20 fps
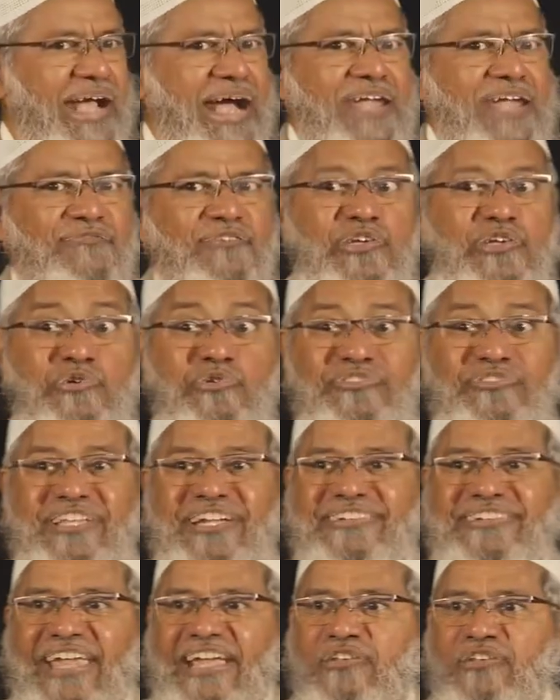can't we use
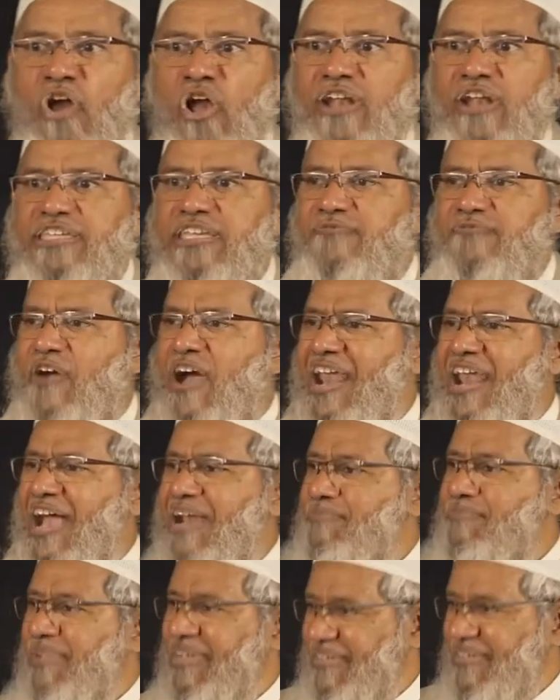this technology for
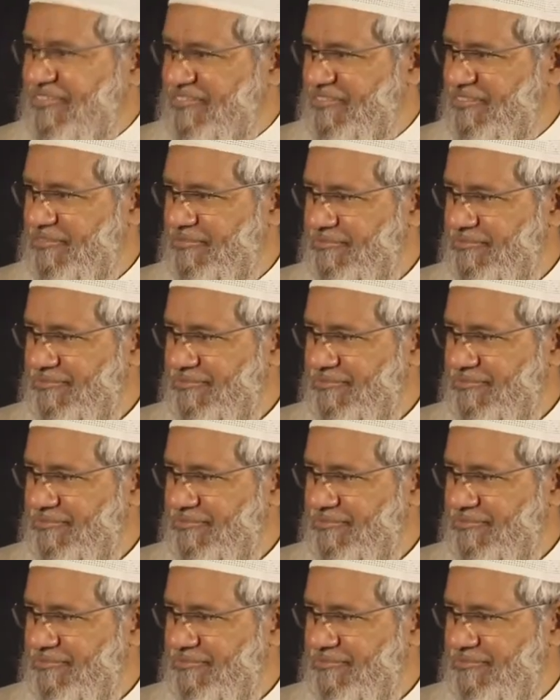halal means?